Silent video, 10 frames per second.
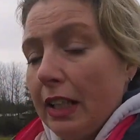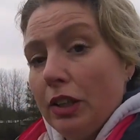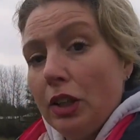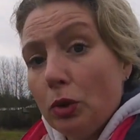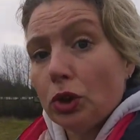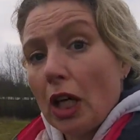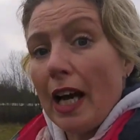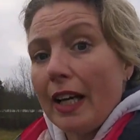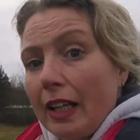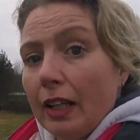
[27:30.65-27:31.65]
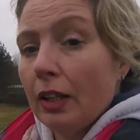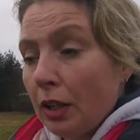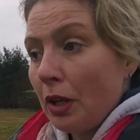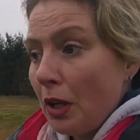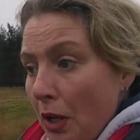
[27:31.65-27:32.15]
new track
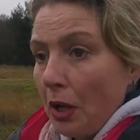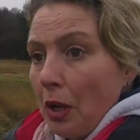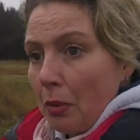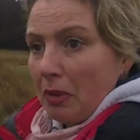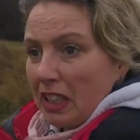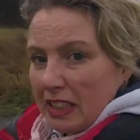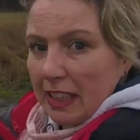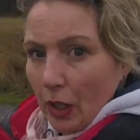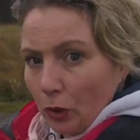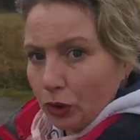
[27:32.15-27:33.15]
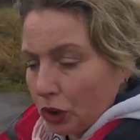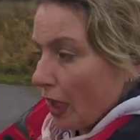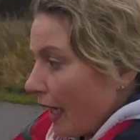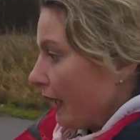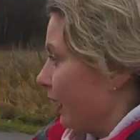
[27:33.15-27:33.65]
meets the old
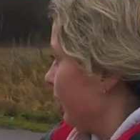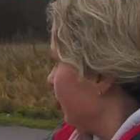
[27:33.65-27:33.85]
track,